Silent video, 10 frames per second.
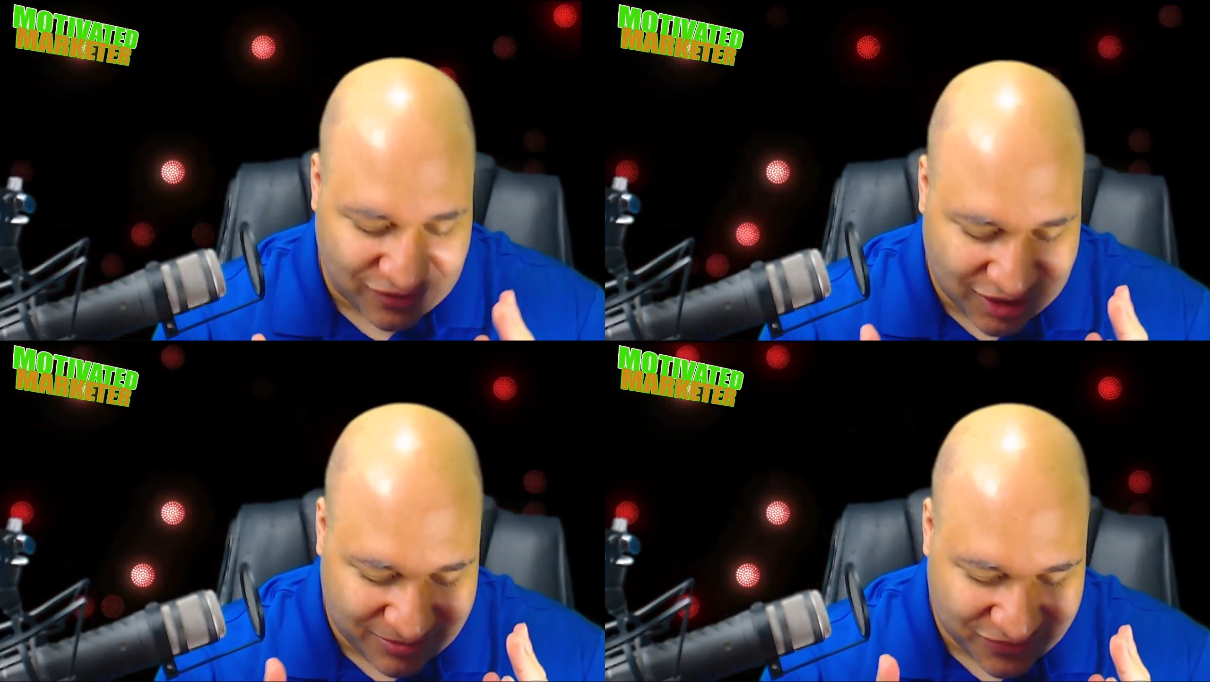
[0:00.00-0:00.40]

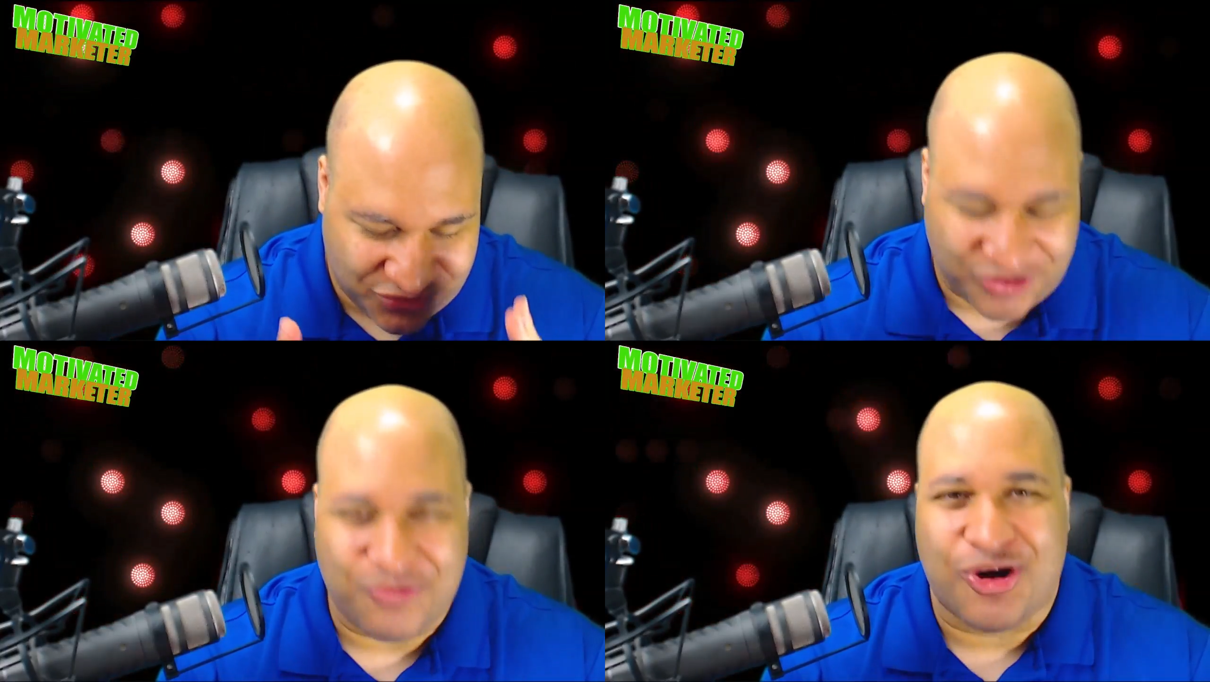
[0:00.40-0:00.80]
Well,
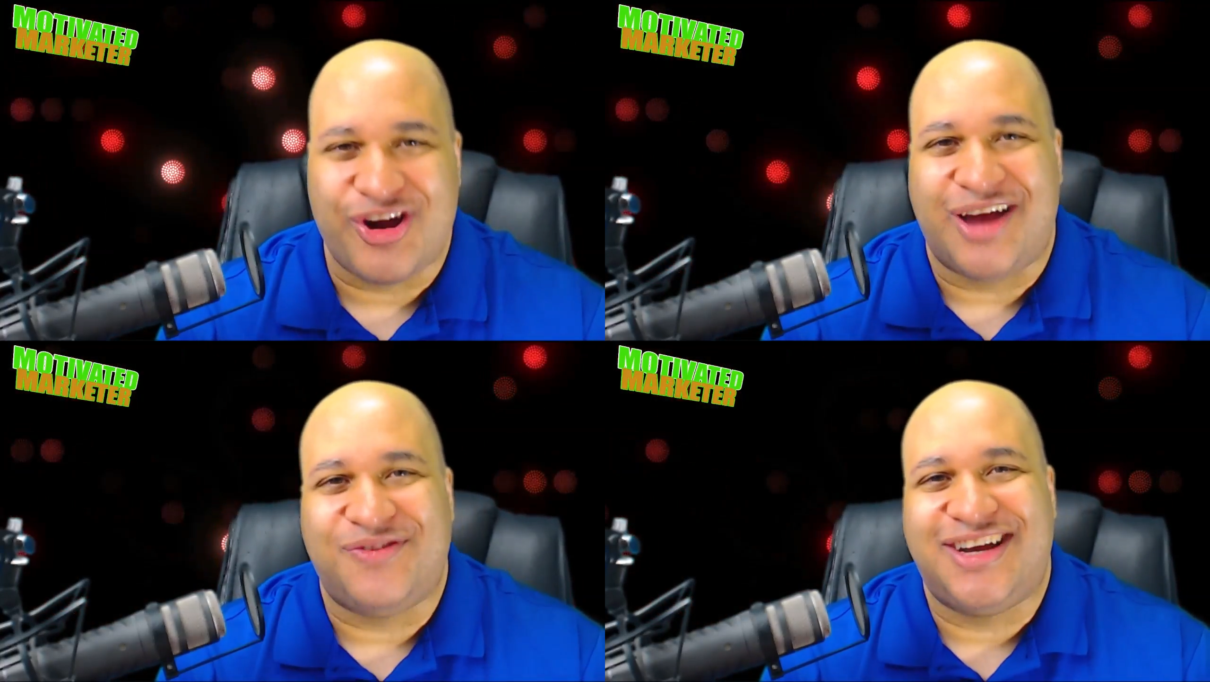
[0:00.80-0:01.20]
don't
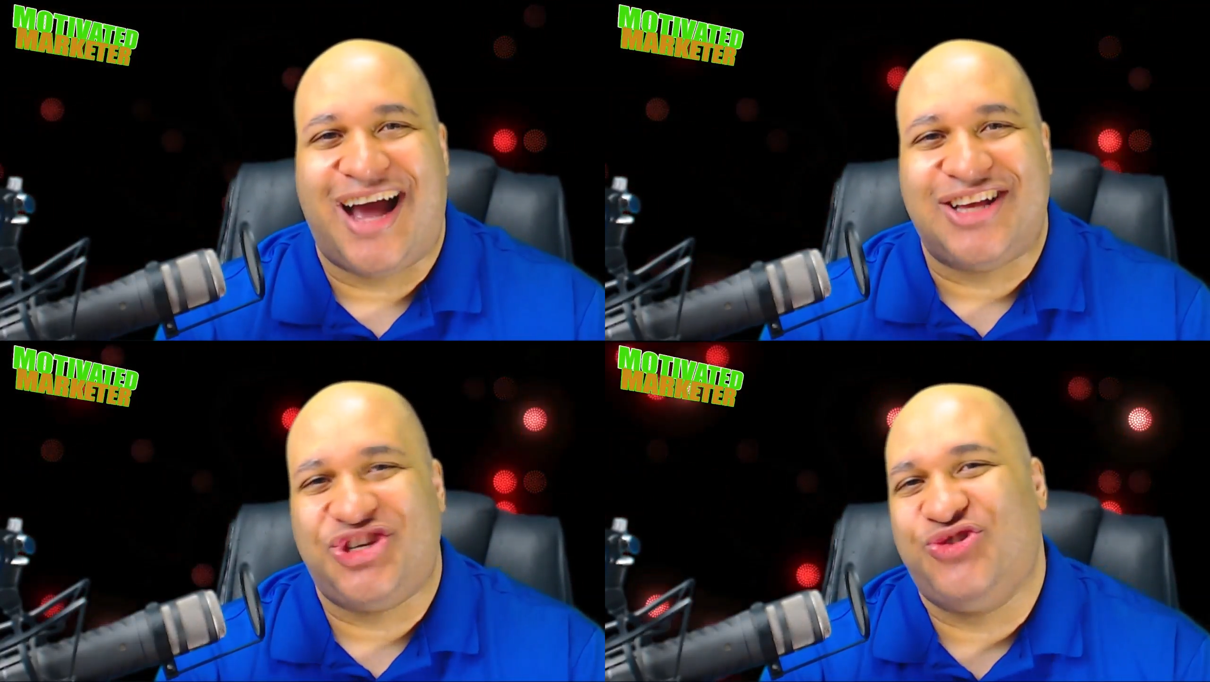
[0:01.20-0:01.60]
worry, I've
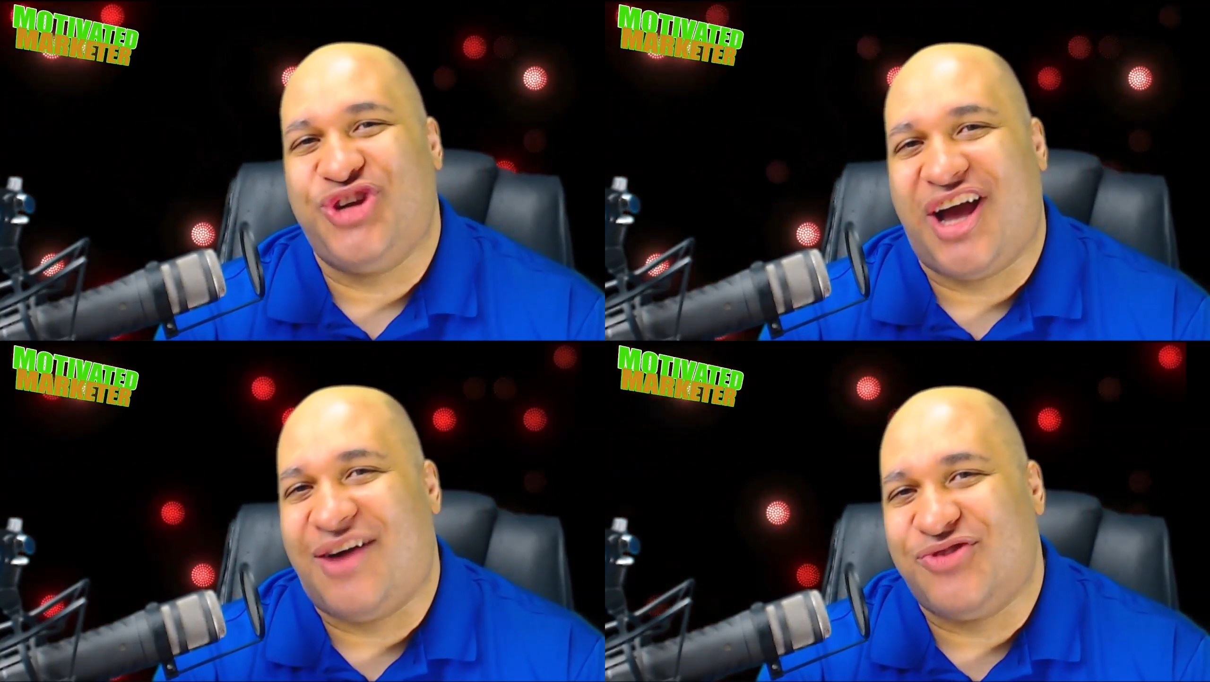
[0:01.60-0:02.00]
got you
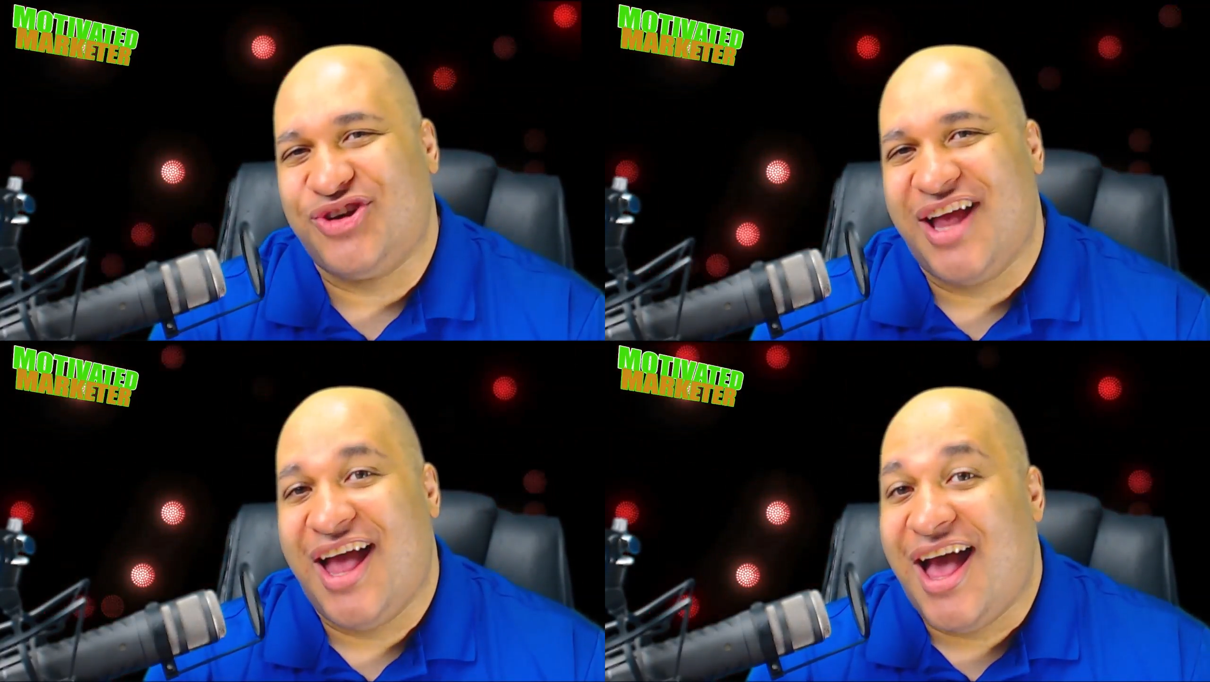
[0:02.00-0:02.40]
covered.